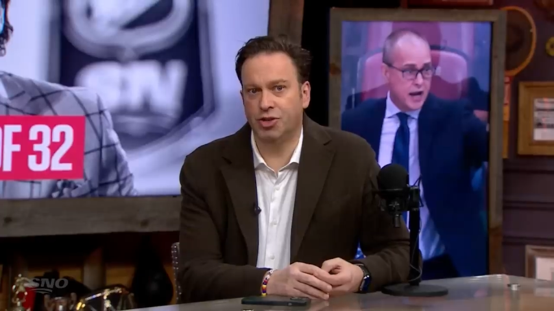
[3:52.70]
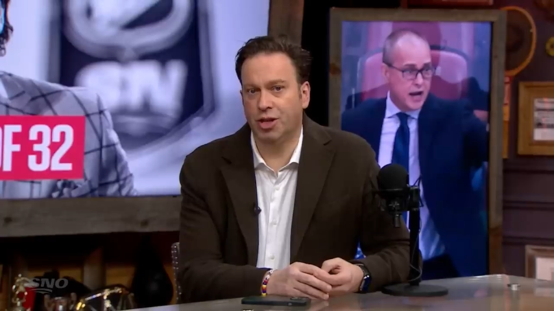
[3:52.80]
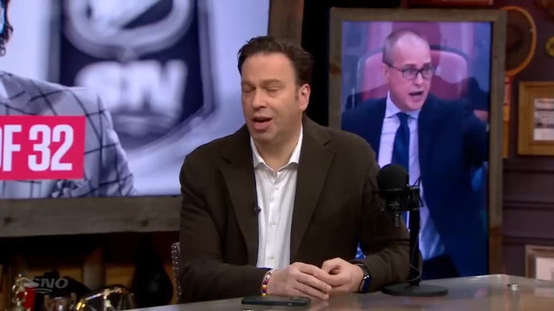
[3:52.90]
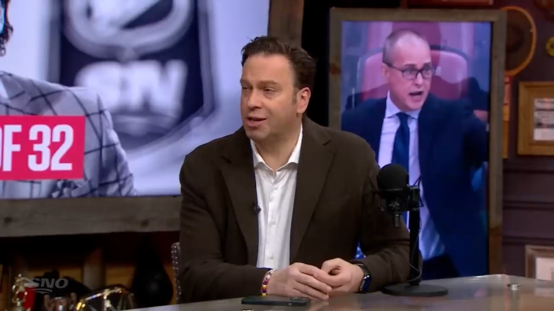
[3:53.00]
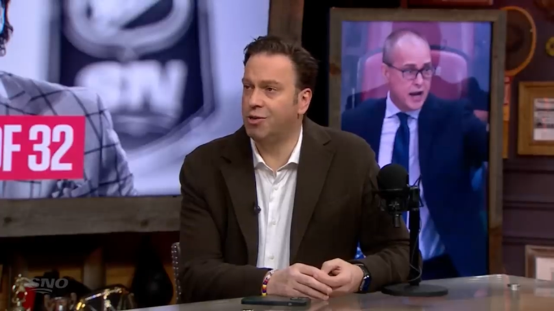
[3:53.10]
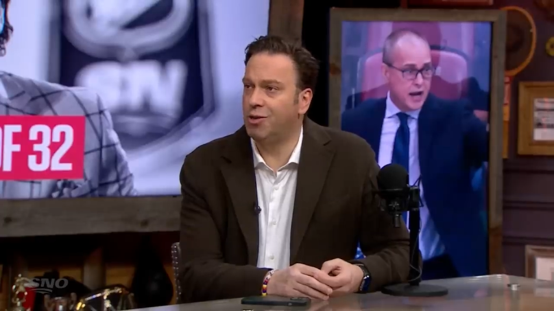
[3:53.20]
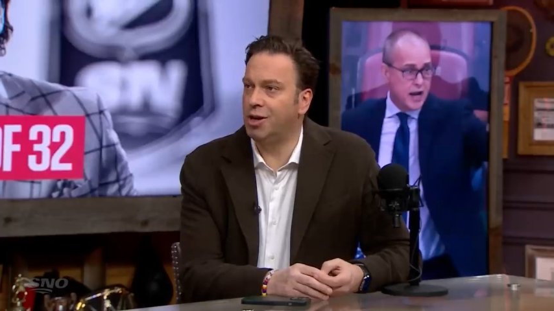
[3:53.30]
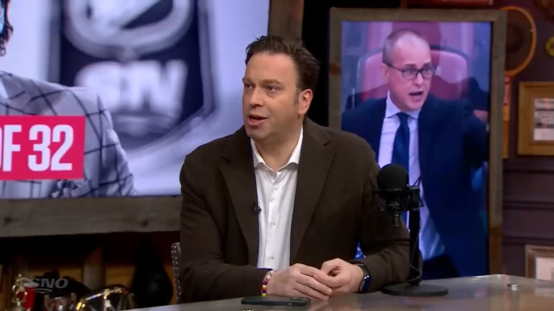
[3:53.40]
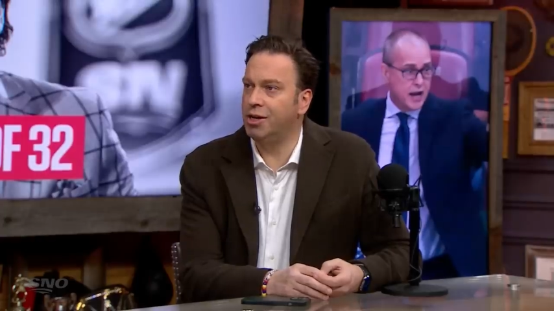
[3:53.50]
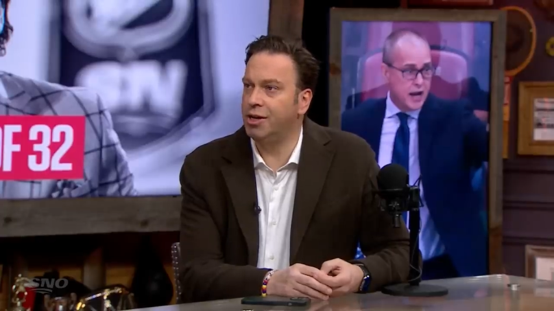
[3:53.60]
Speaker 1: there's a lot going
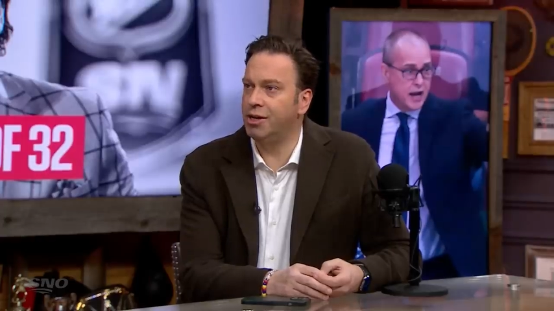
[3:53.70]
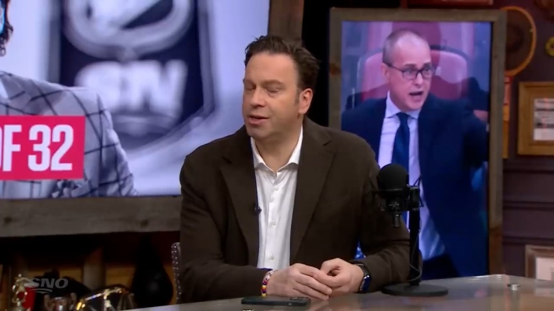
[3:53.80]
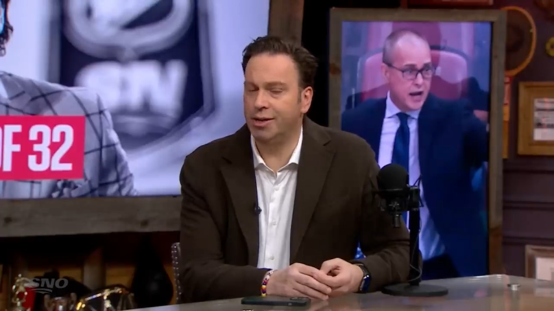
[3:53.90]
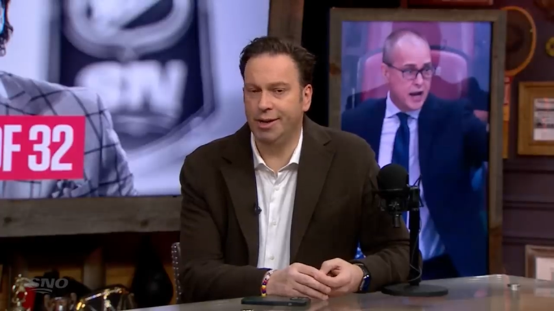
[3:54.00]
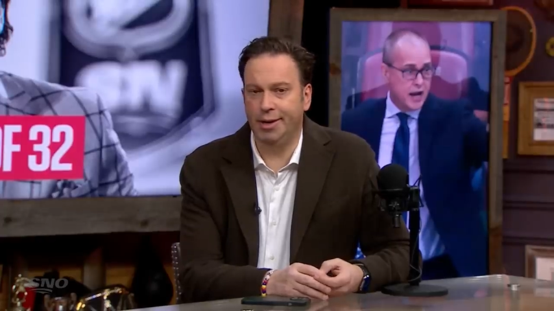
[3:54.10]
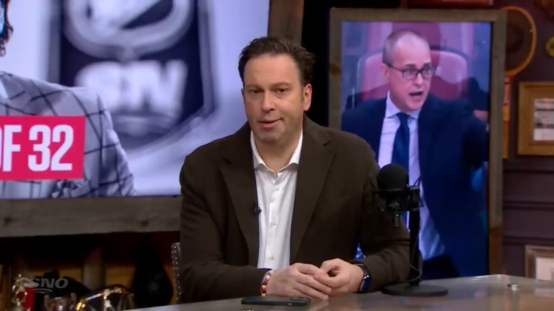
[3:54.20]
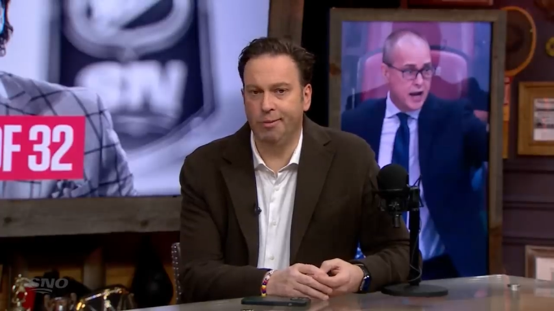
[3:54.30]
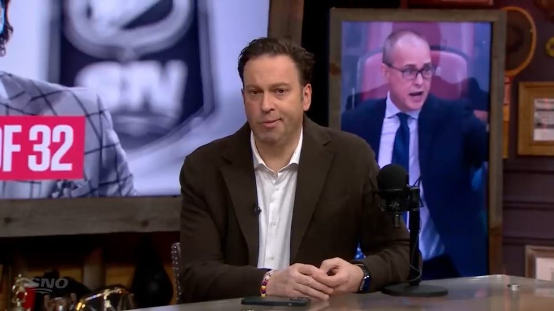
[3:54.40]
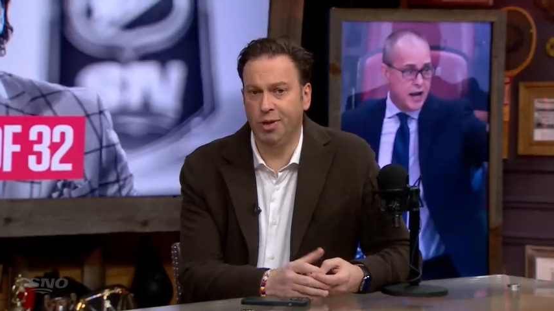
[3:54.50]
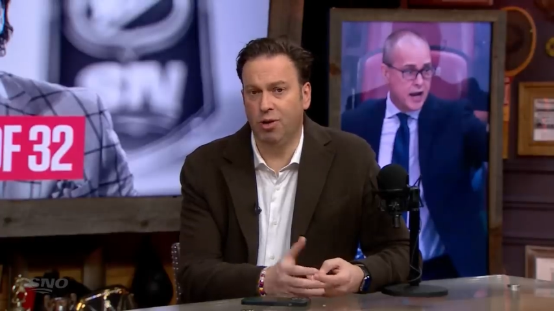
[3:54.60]
on there. Yeah.
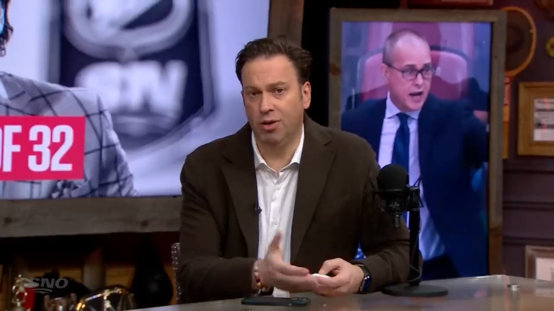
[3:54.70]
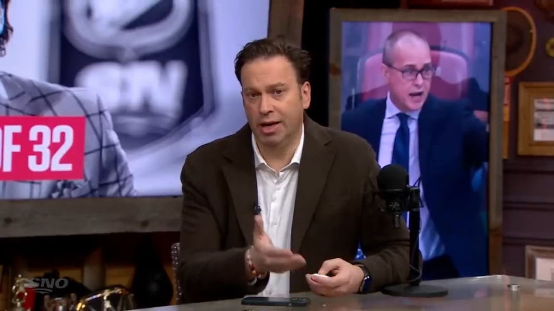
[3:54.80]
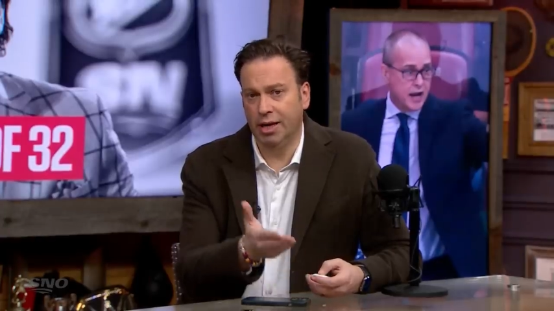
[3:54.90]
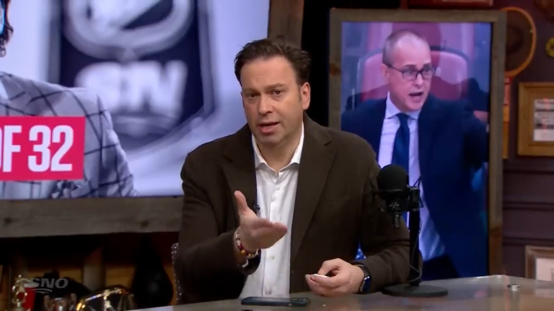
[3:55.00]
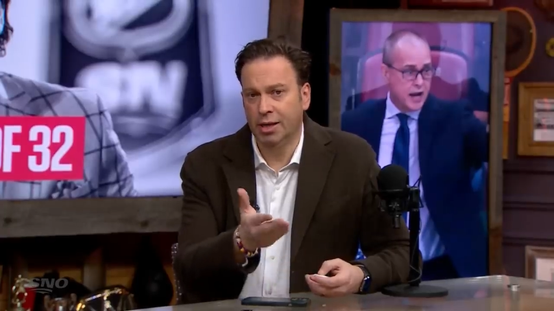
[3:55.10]
Um, you know, like,